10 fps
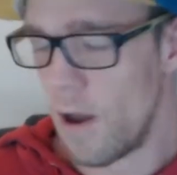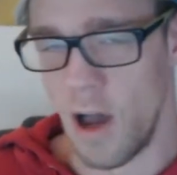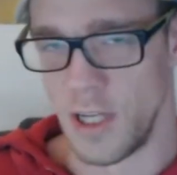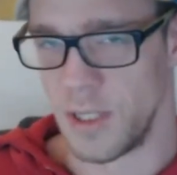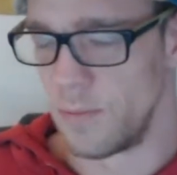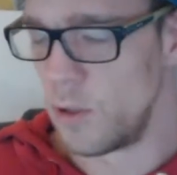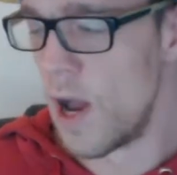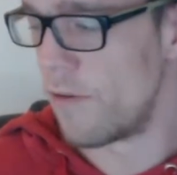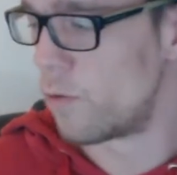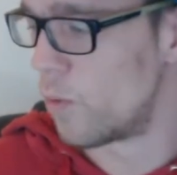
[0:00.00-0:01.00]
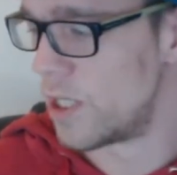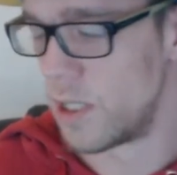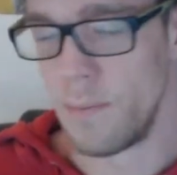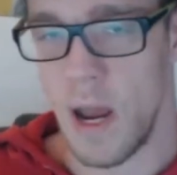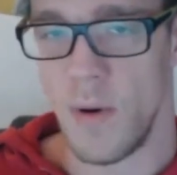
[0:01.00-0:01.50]
Awesome. You have to watch
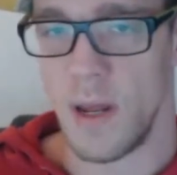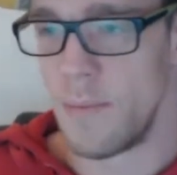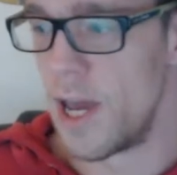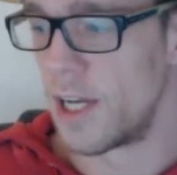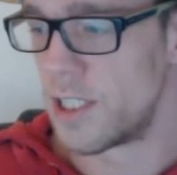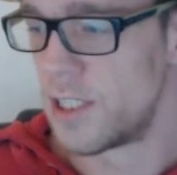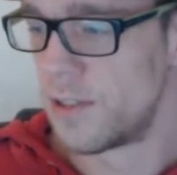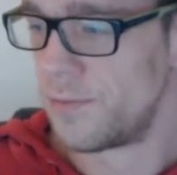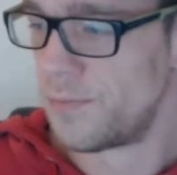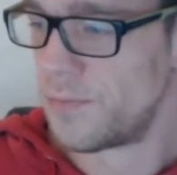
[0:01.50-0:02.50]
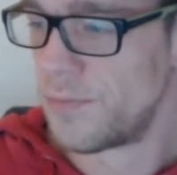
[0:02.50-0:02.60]
it. Mary and Max.